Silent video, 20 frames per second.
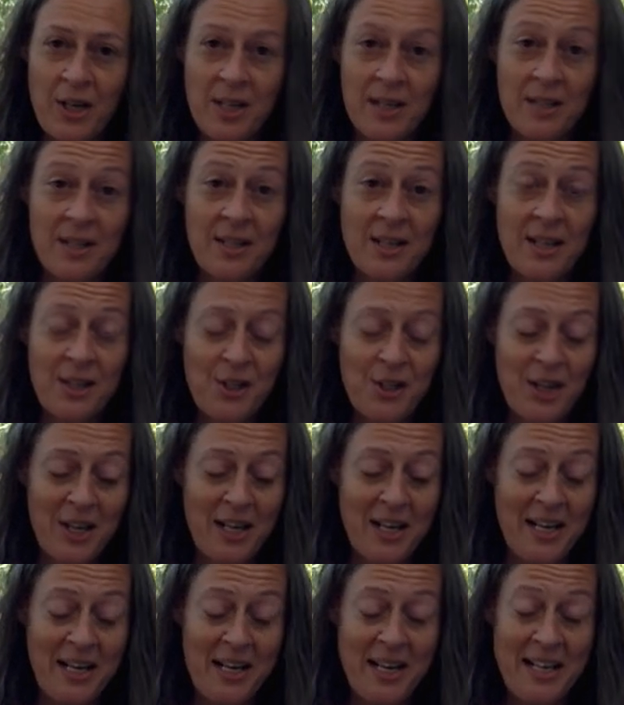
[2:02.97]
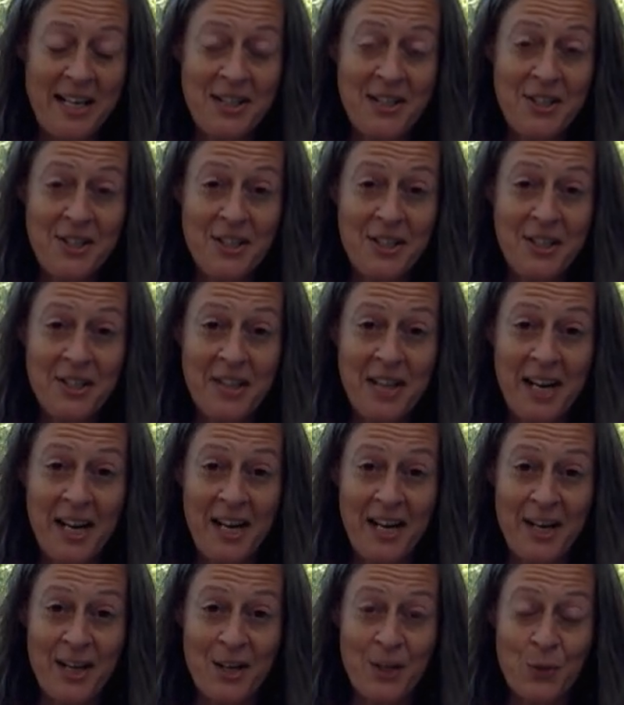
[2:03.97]
in such an
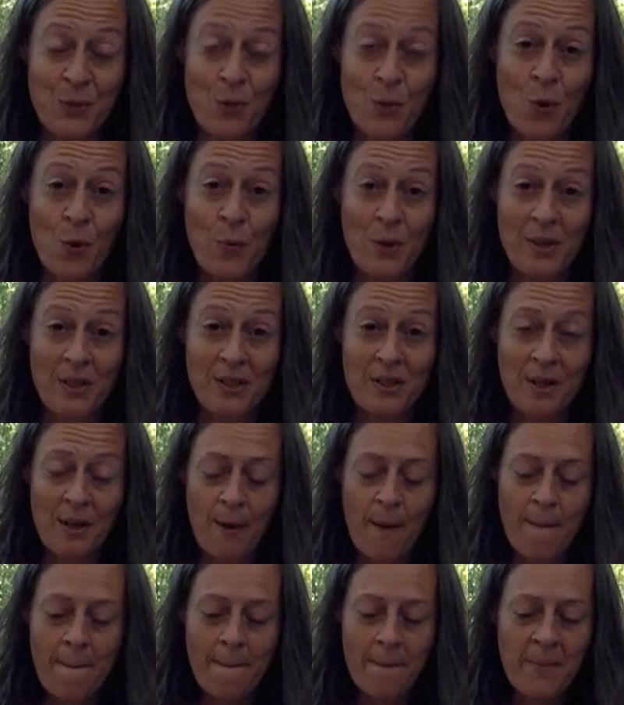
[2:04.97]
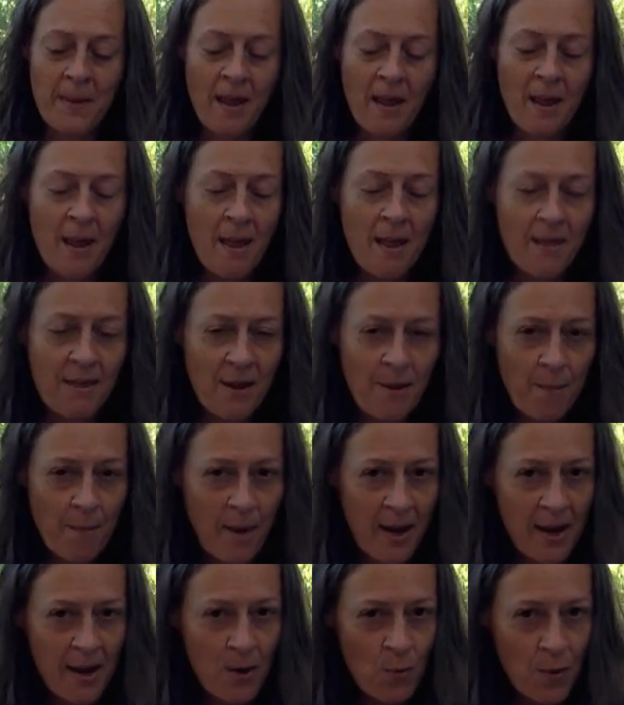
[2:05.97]
instantaneous moment that
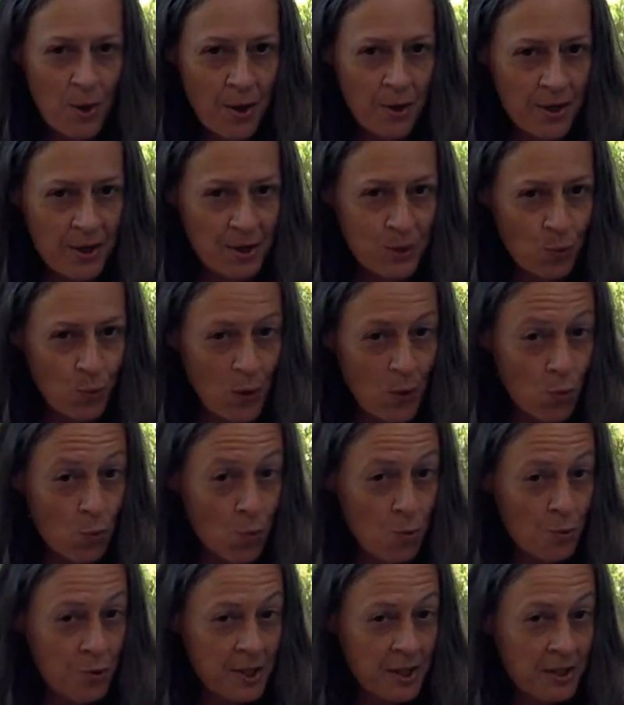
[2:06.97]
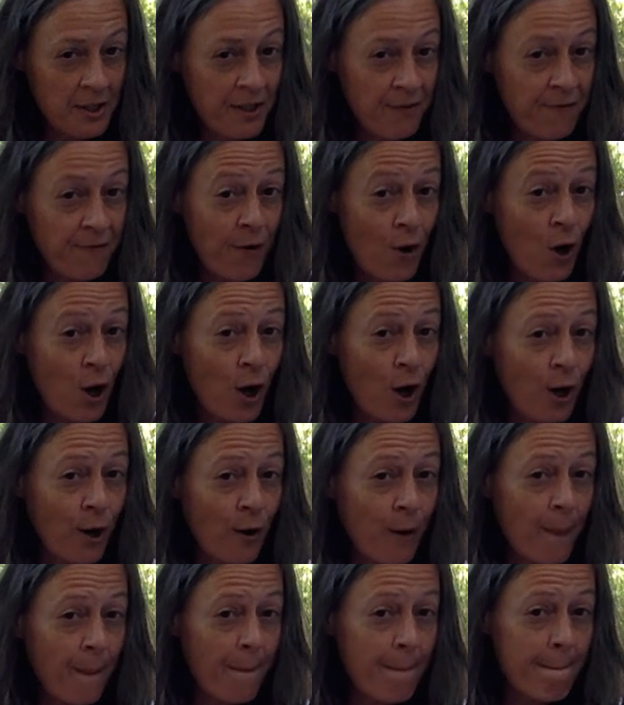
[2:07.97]
my awareness went really far.
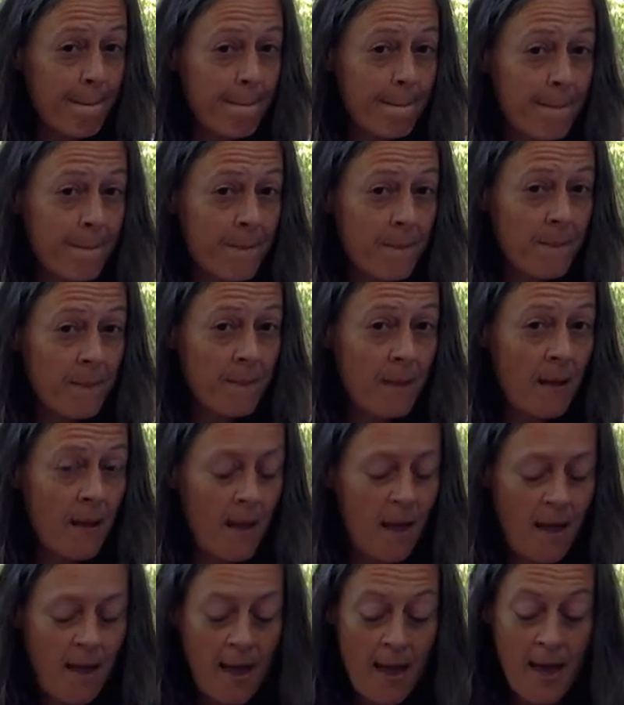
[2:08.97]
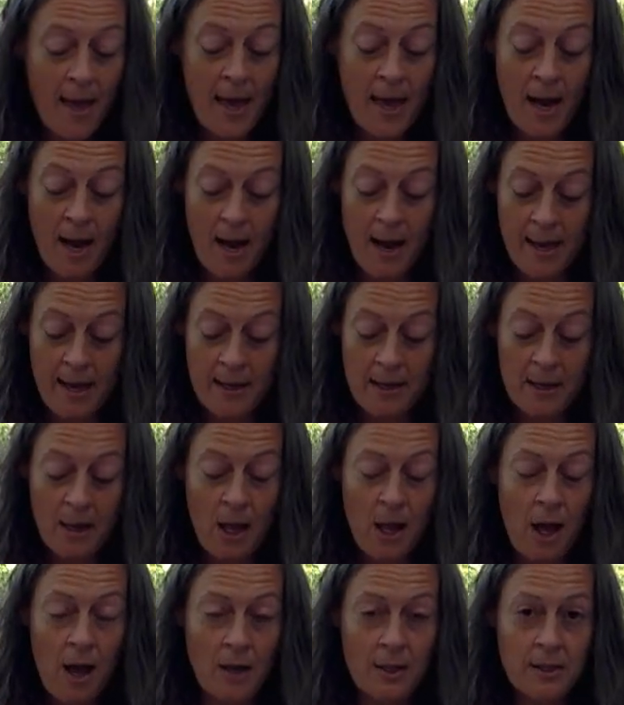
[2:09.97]
And I
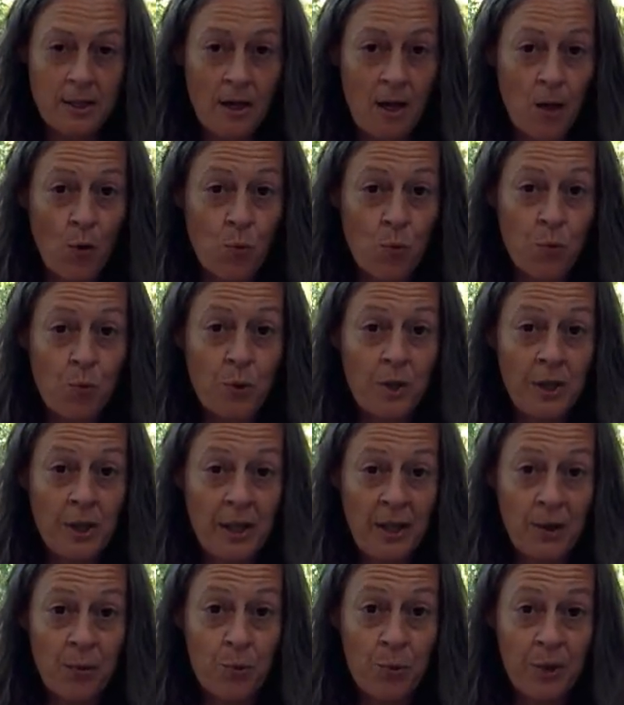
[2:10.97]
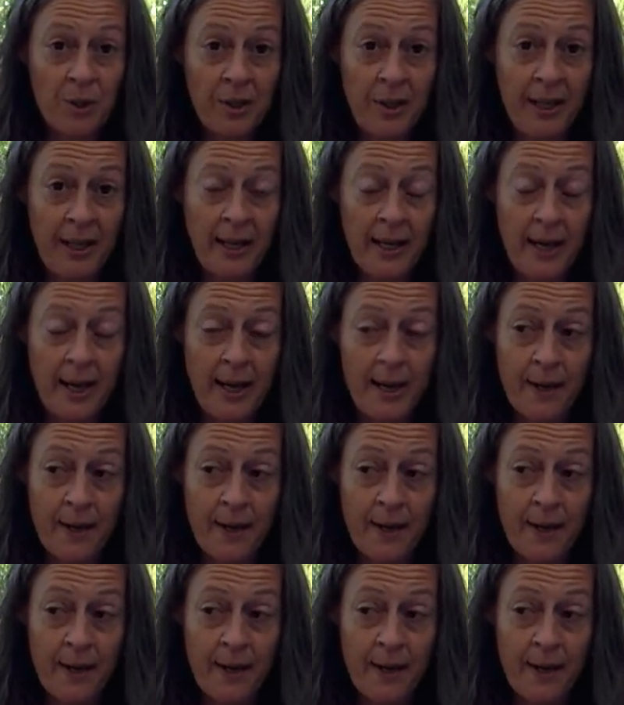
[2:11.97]
unlocked a really, really,